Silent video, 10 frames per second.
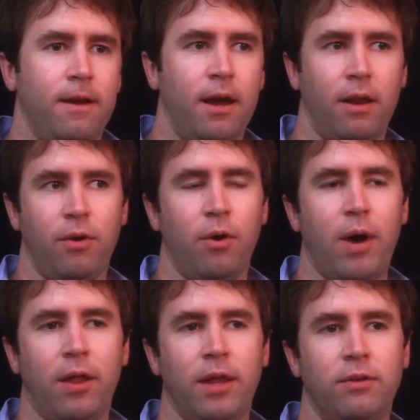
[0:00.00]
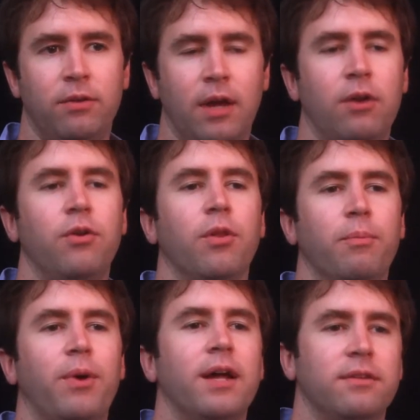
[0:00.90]
I don't know how they I don't know
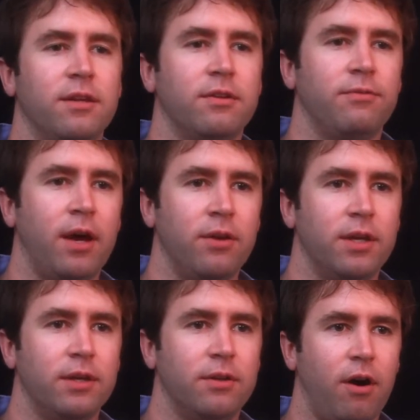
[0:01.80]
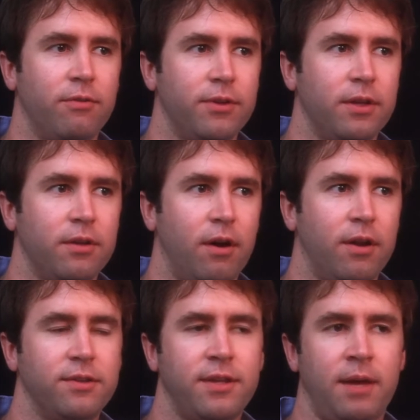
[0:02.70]
the process of how you coffee
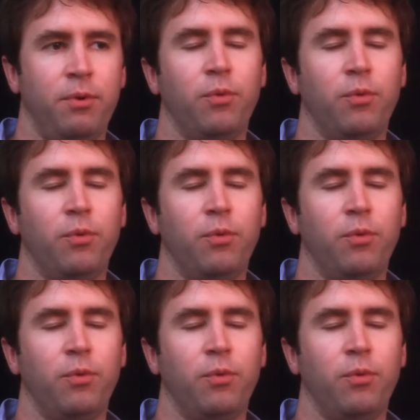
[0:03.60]
on a set,